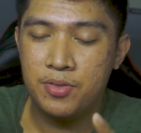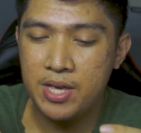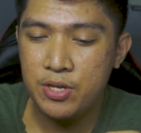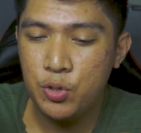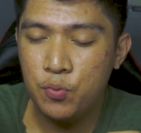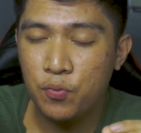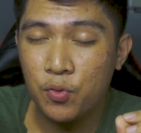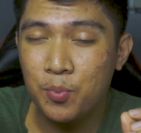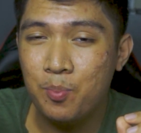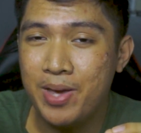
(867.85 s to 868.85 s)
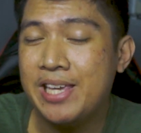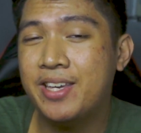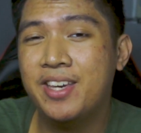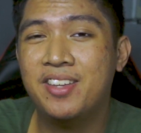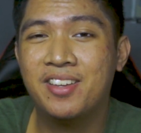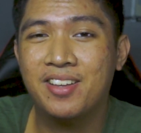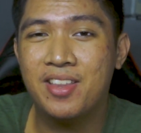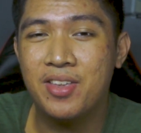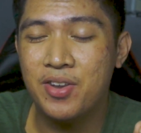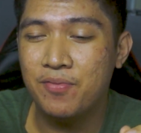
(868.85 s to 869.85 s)
Thank you for making
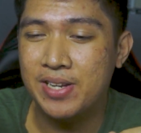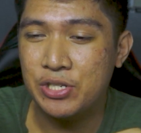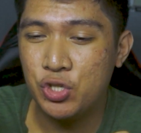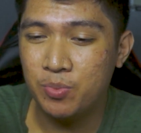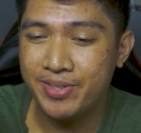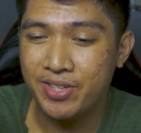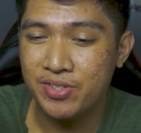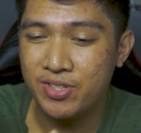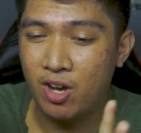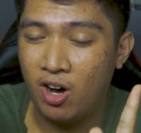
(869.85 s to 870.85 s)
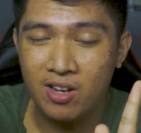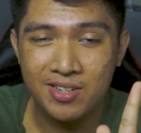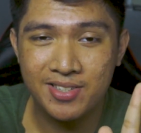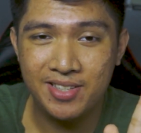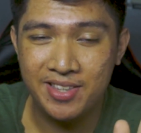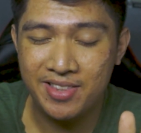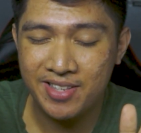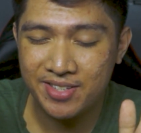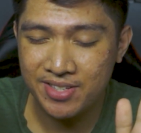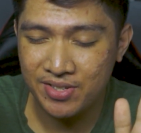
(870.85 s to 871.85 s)
the DaVinci, because honestly,
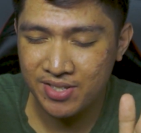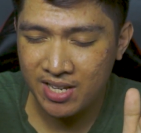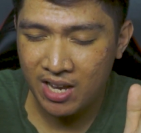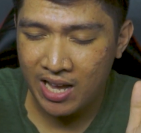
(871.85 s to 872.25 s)
this is